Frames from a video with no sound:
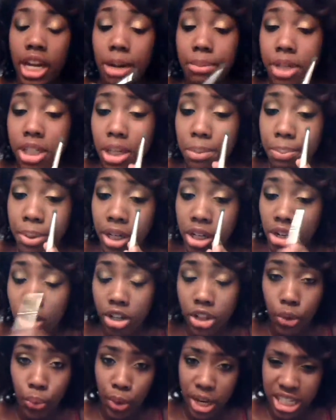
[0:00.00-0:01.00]
I'm going to put it
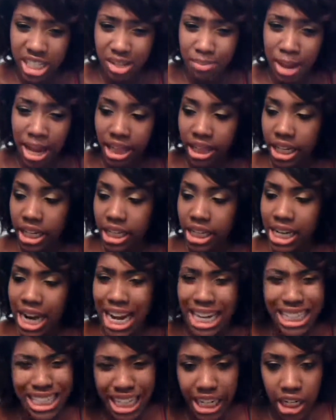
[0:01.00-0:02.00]
on the rest of my lid that
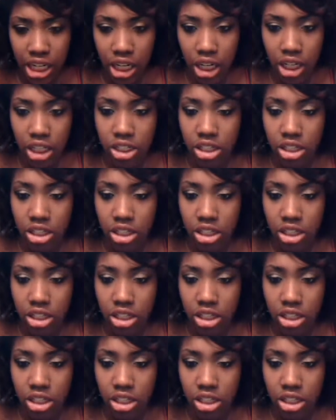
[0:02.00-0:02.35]
I didn't.